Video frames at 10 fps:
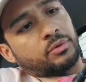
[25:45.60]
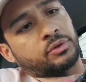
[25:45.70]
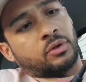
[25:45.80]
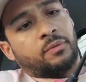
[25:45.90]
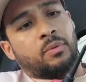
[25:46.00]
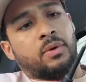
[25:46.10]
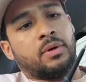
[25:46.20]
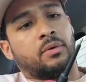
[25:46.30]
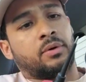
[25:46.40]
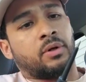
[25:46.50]
silver
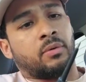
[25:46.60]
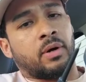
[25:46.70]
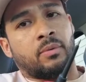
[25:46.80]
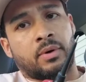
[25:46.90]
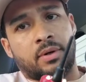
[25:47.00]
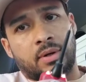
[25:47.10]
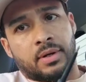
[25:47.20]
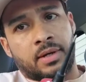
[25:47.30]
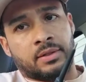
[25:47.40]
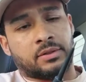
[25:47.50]
one, or the gray one,
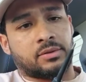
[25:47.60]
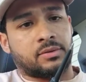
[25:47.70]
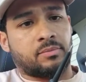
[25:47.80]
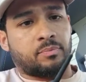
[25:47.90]
it's